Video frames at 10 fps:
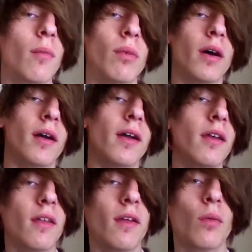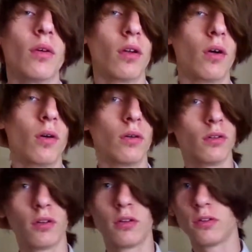but they weren't
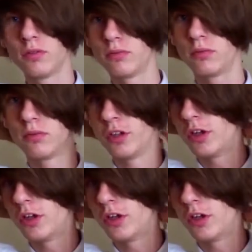all, you